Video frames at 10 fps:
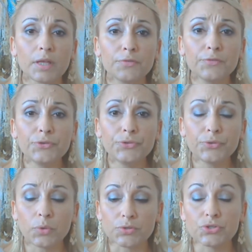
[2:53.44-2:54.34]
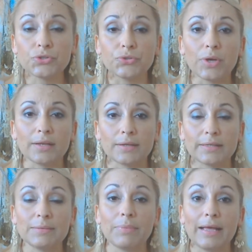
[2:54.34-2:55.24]
two. I
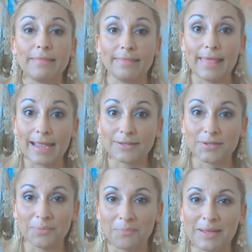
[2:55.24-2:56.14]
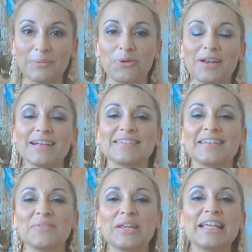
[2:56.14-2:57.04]
didn't buy that many products.
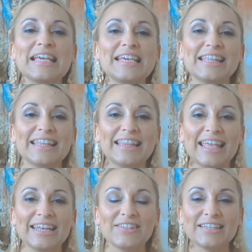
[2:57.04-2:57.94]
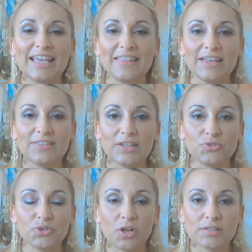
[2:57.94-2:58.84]
I mean, at the end of the day, they do
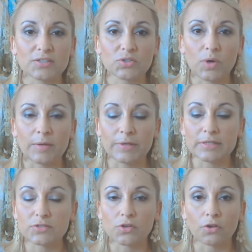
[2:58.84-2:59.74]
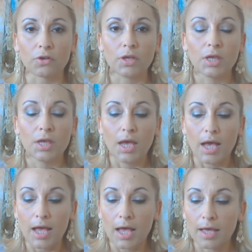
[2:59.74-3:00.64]
cost quite a bit. So
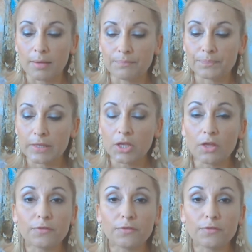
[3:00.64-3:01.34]
the